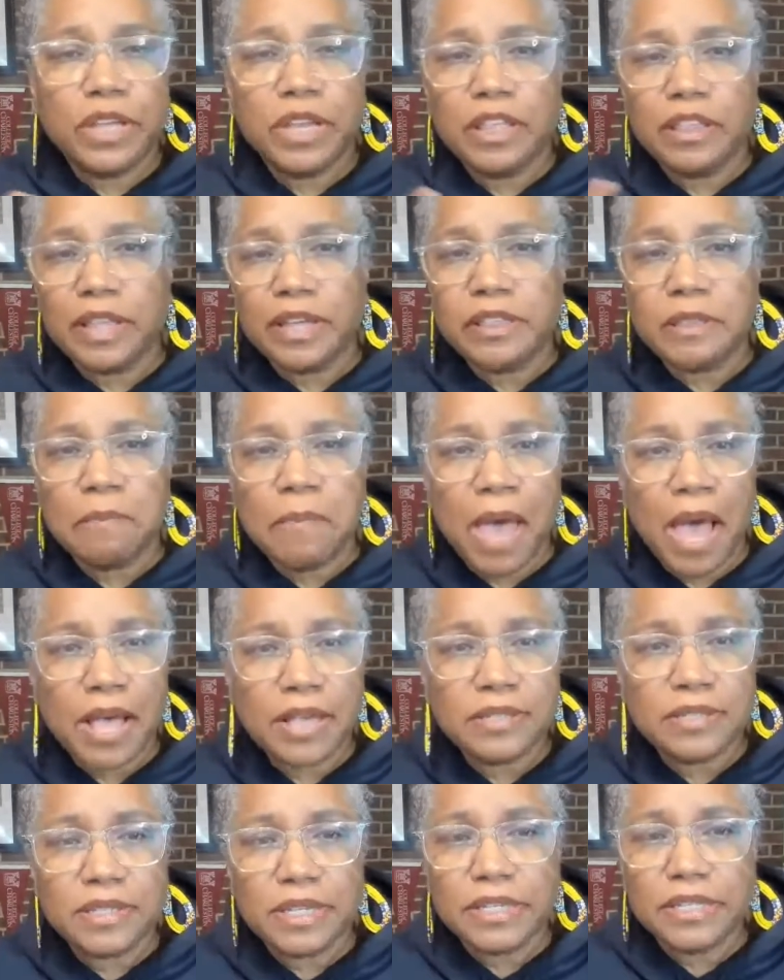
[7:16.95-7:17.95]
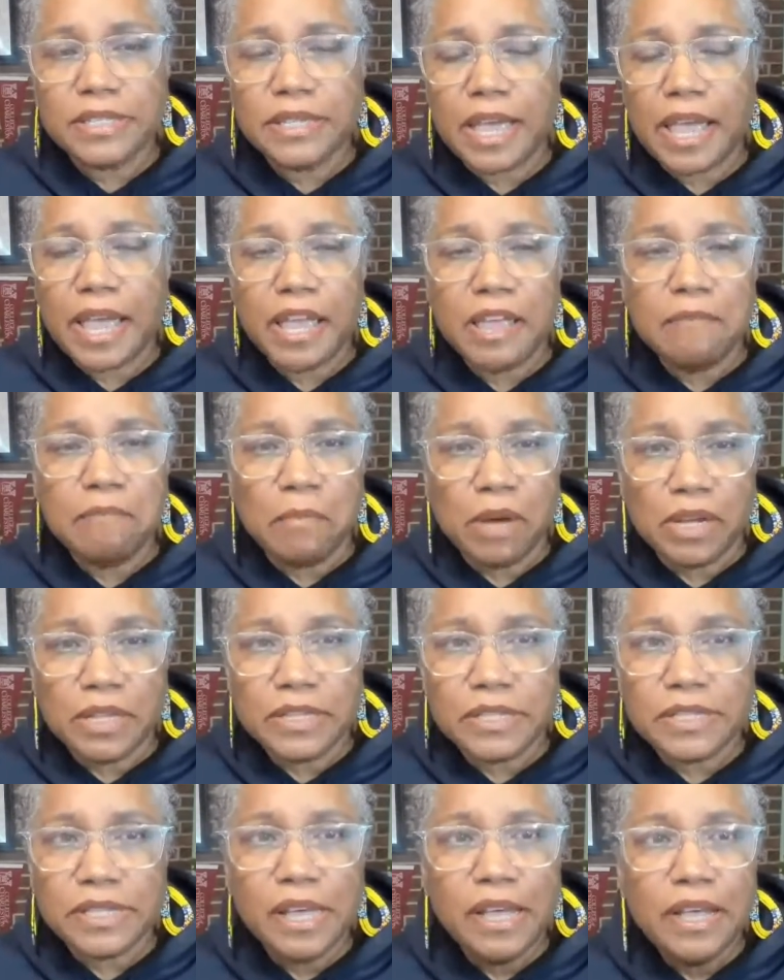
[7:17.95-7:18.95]
reading like the past 6 to 8
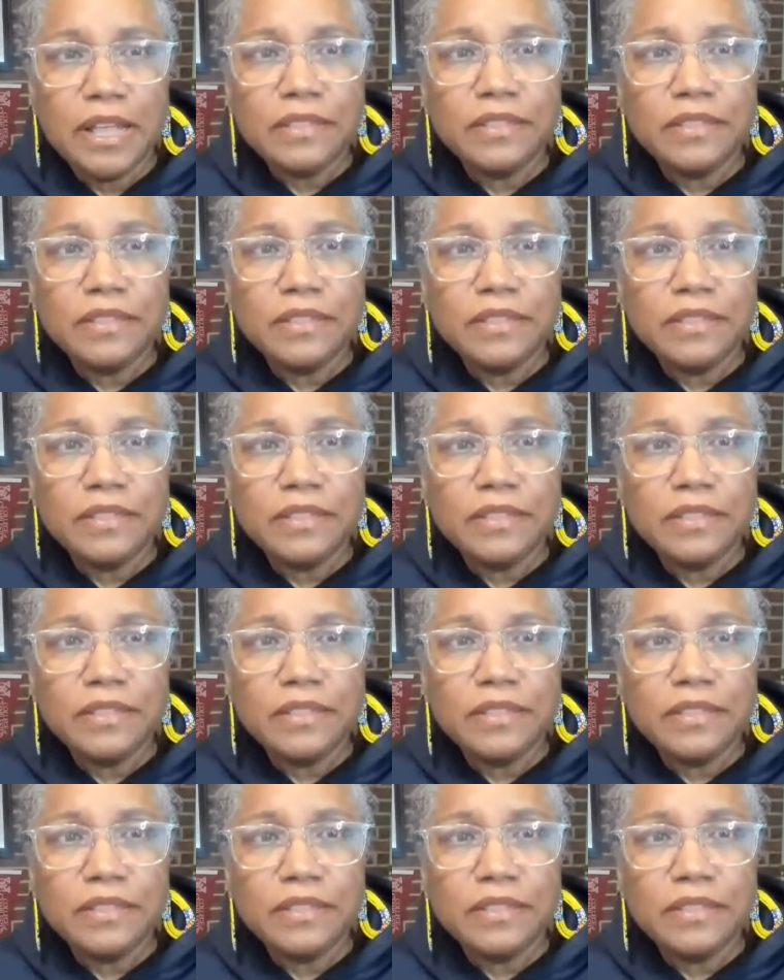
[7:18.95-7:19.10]
months.